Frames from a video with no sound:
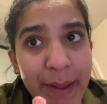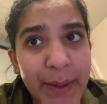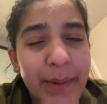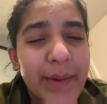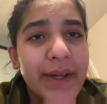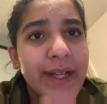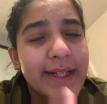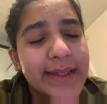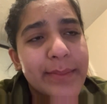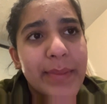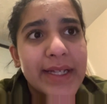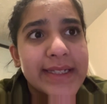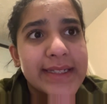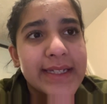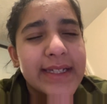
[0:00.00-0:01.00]
or like the
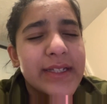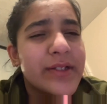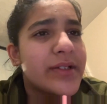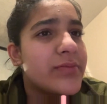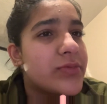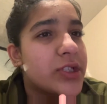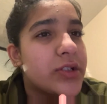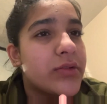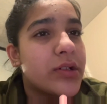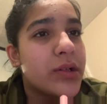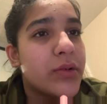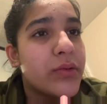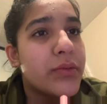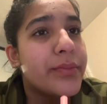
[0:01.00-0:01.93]
past years, because I'm still little,